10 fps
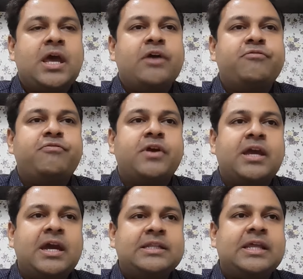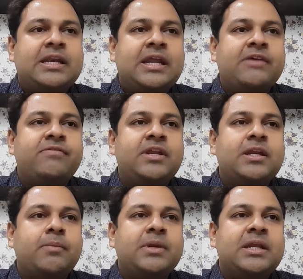and forget that every
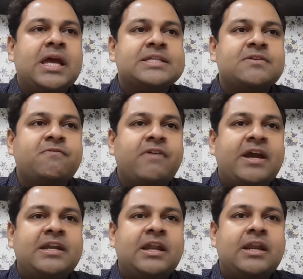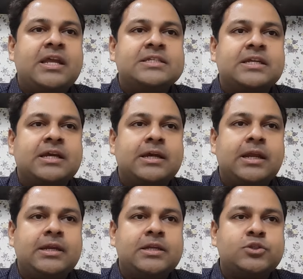remedy has a wider range and a
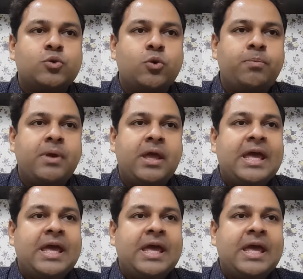greater scope